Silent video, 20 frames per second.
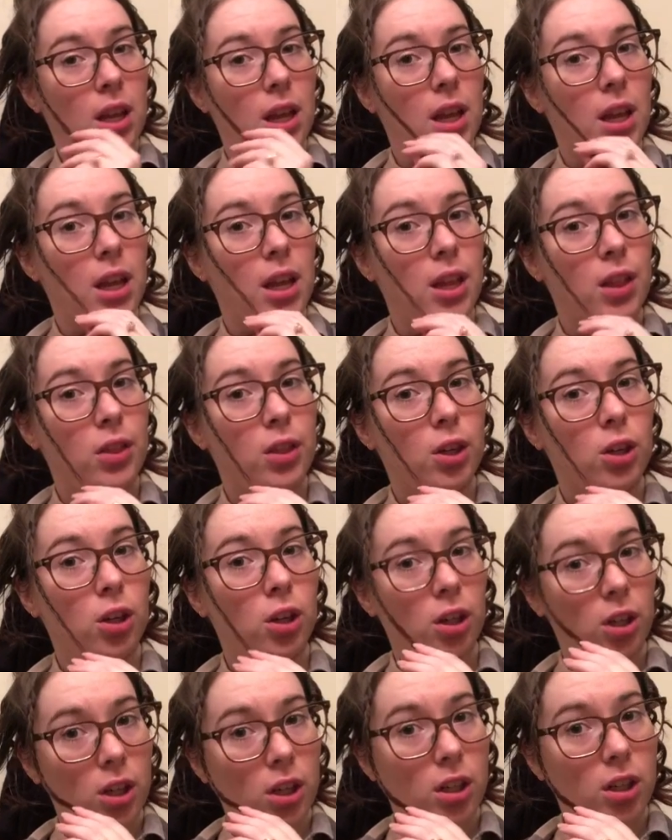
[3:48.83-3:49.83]
in the
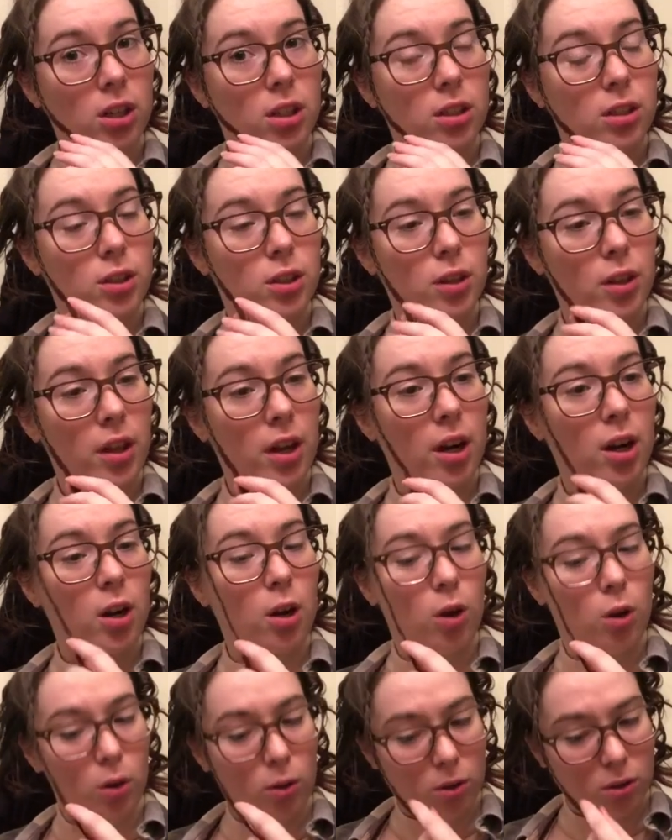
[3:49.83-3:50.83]
curl so that it
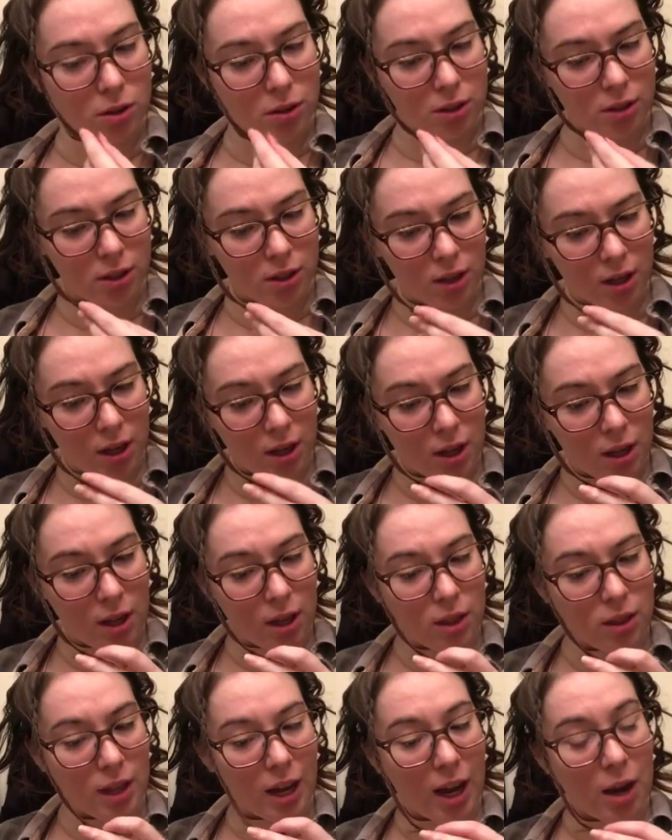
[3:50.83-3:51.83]
holds.
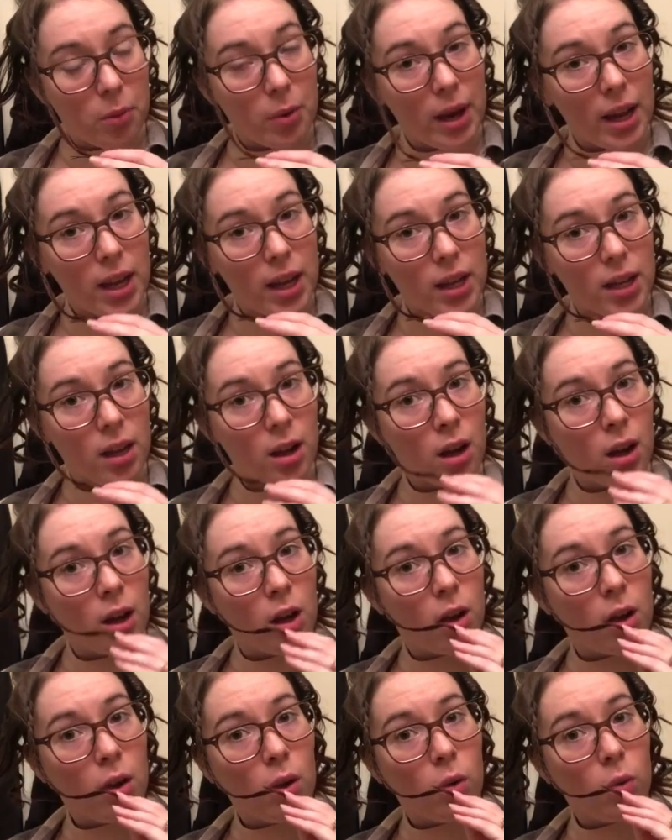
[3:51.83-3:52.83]
That way,
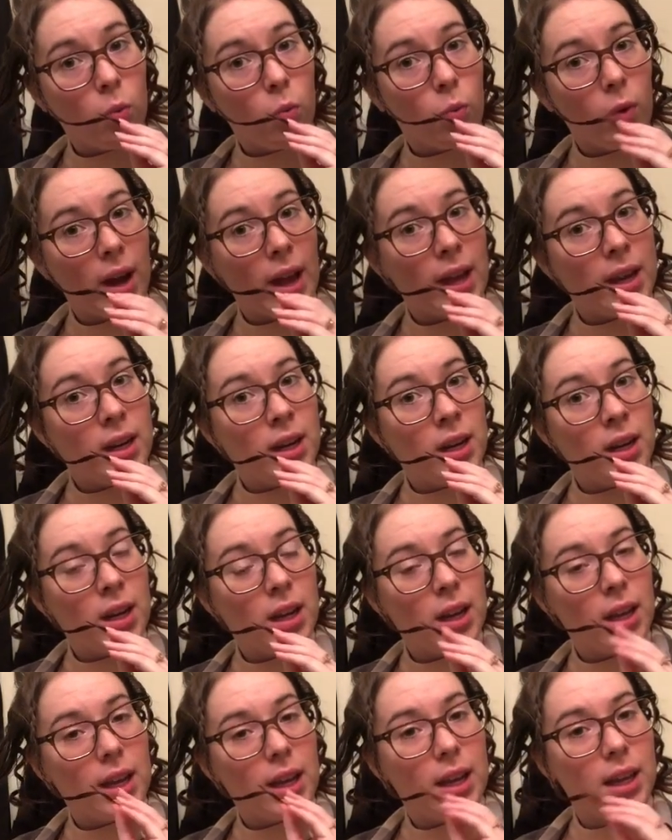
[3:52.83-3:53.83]
when
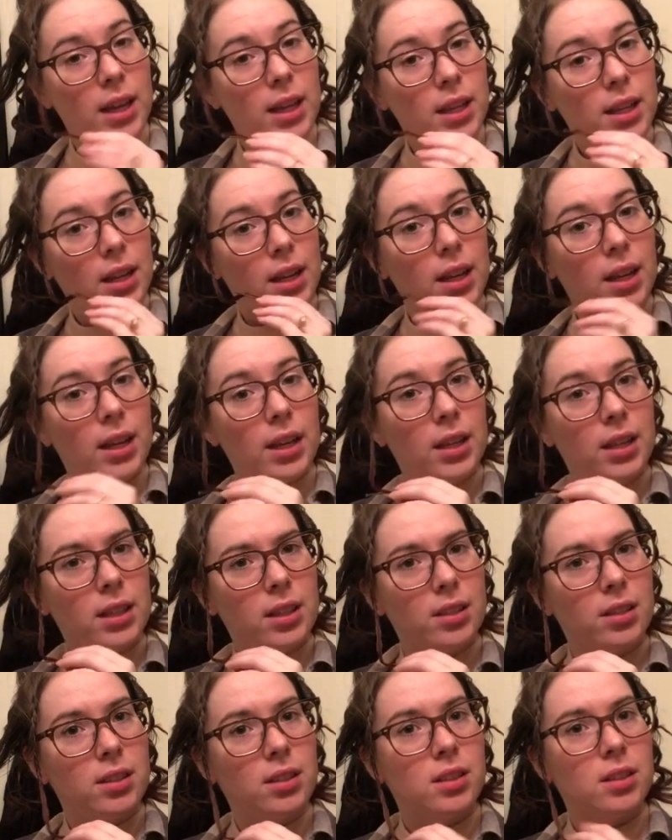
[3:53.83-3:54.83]
it
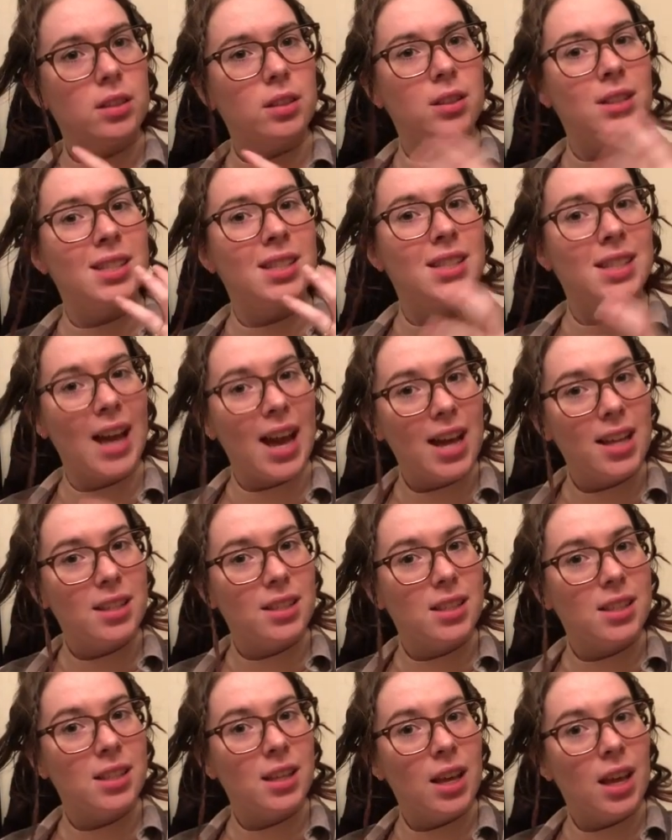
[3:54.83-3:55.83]
is
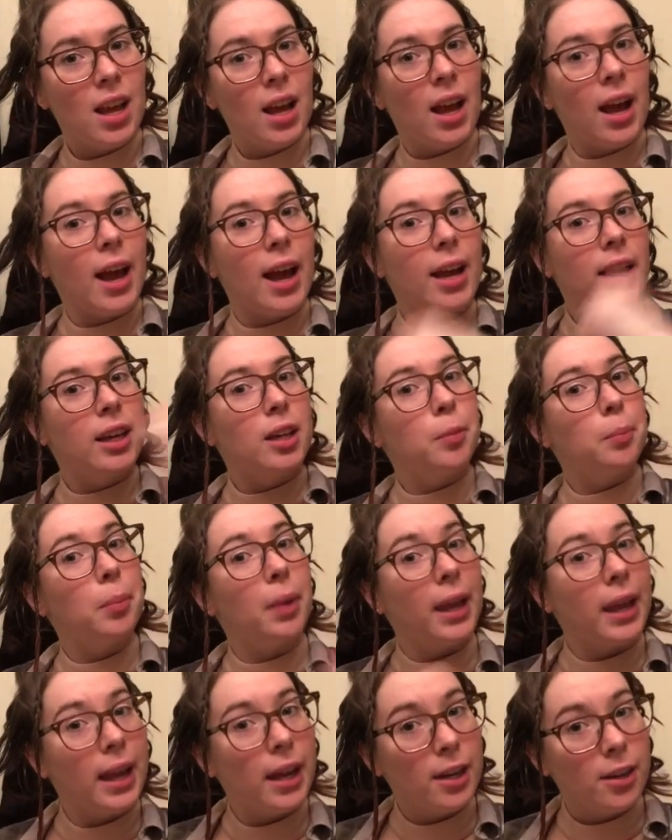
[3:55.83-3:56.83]
set, I can
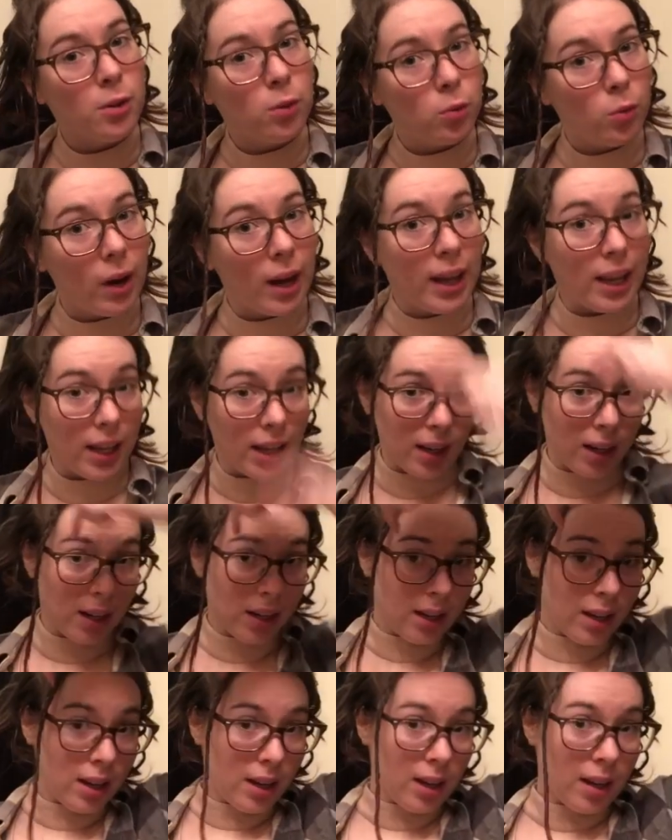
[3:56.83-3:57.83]
paint it white
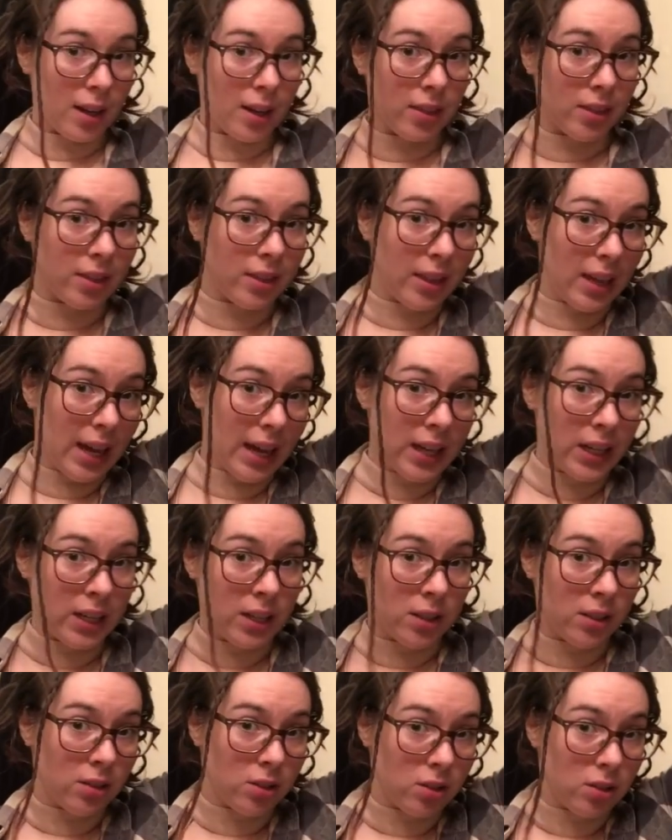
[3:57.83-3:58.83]
and
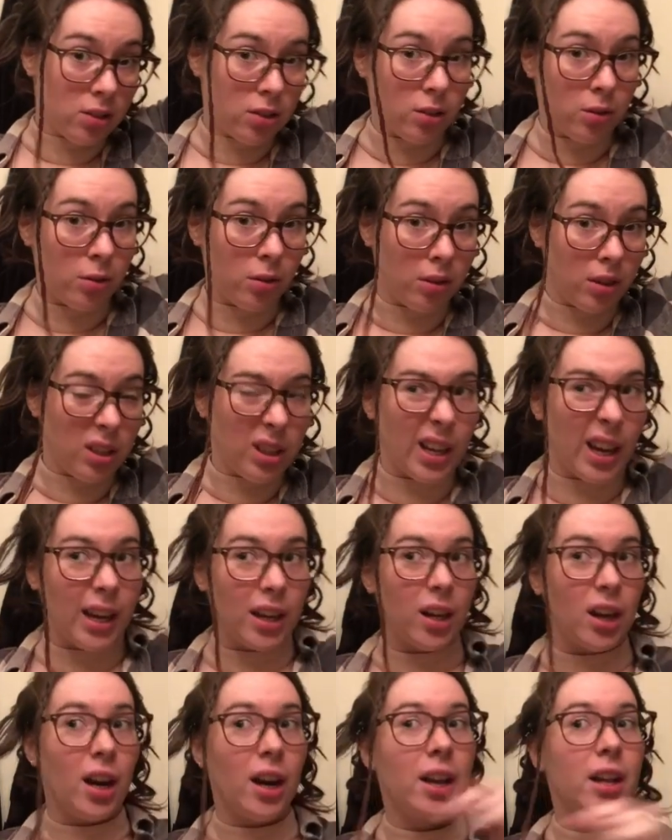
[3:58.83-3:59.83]
then do the
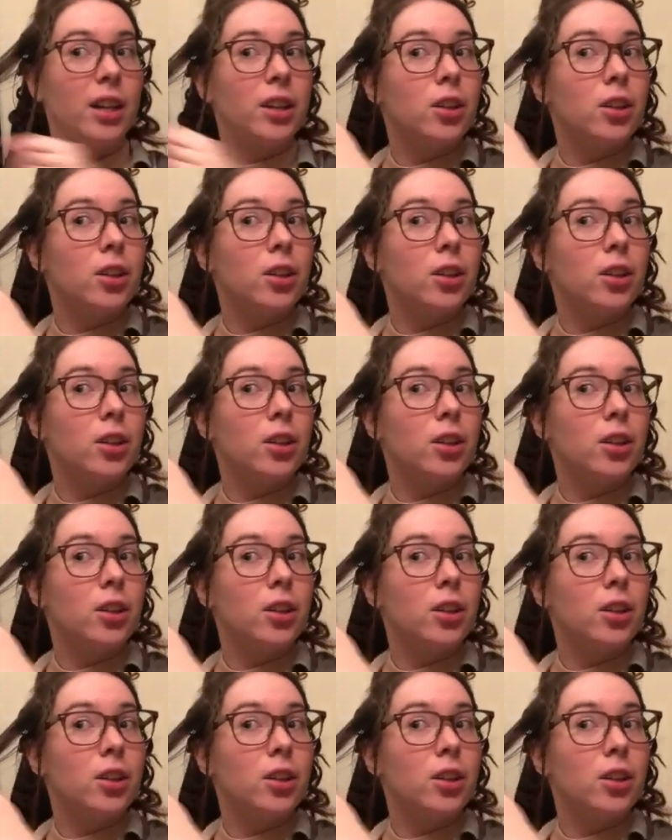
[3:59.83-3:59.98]
iconic